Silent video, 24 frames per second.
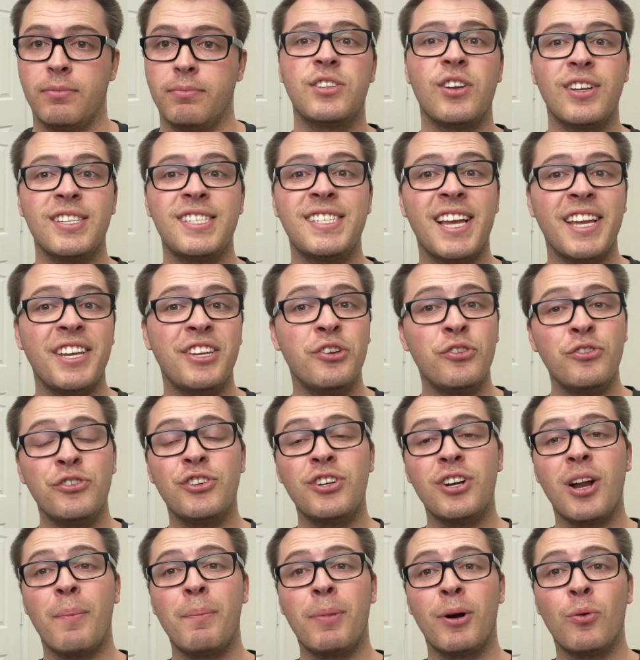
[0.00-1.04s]
So let's say user
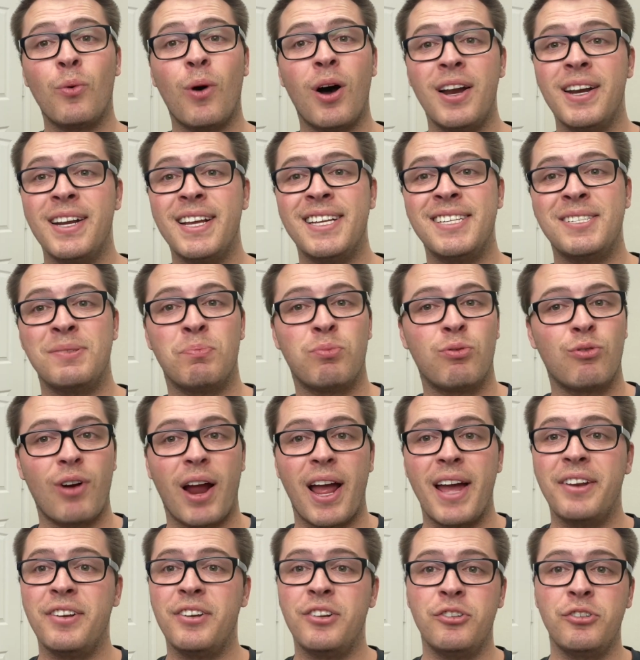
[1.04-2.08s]
number 1 is
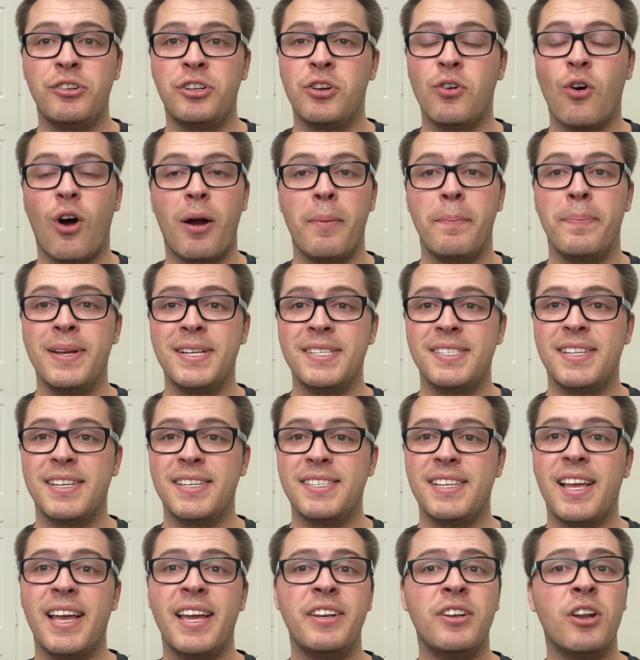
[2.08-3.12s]
brand new to our business
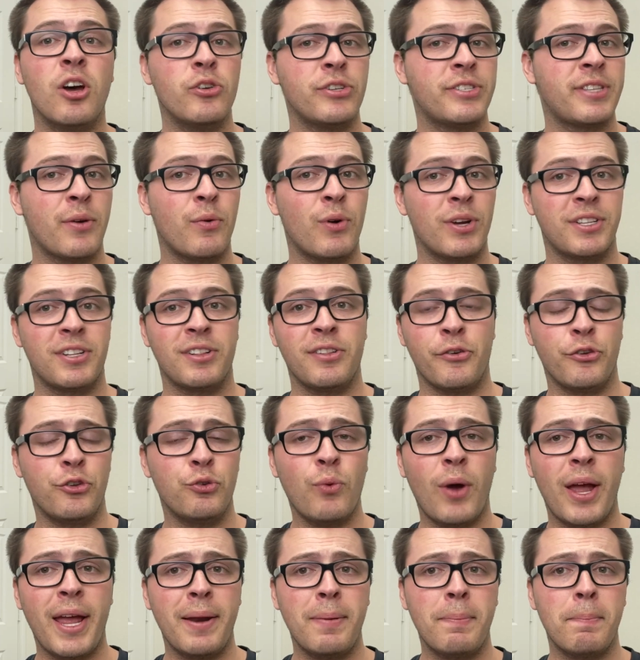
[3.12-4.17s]
and knows they want to lose
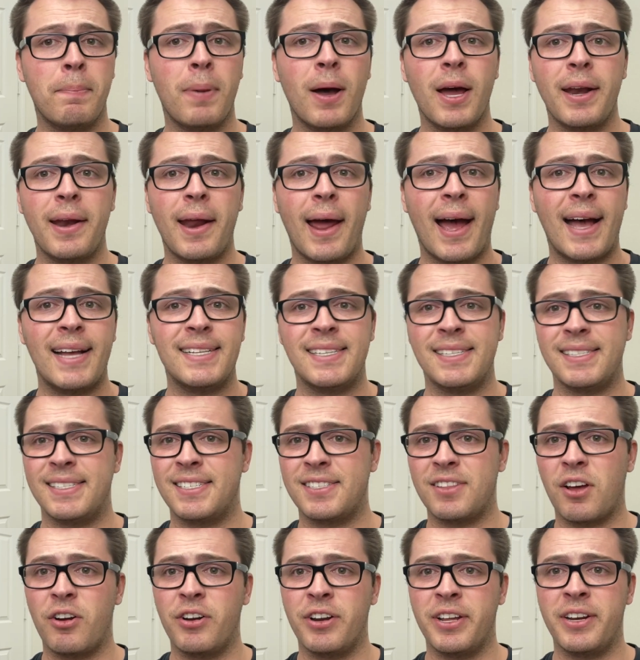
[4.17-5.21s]
weight, but hasn't
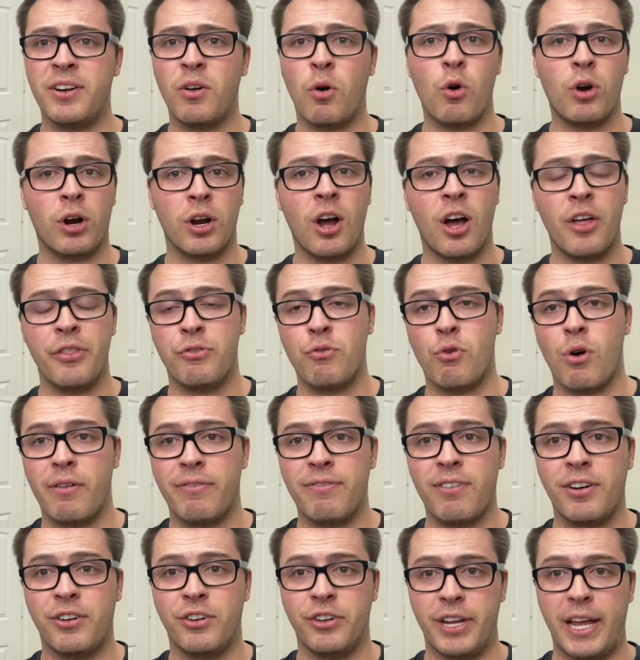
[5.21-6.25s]
started or gone through our
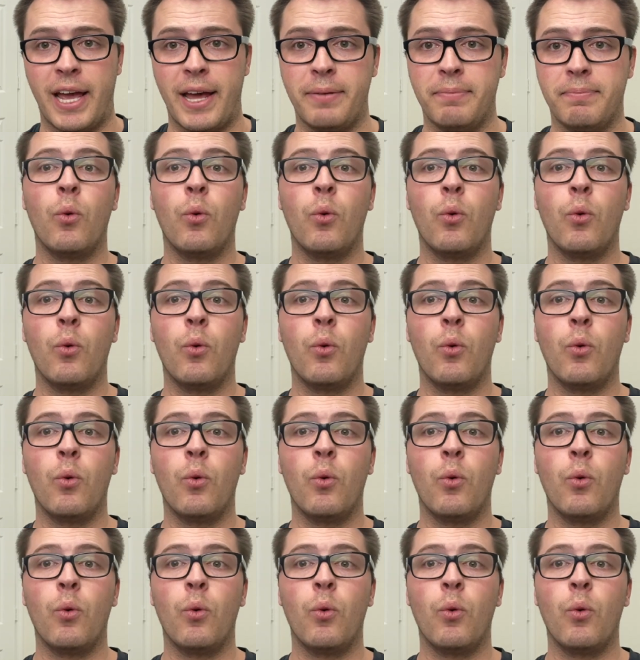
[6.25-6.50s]
funnel yet.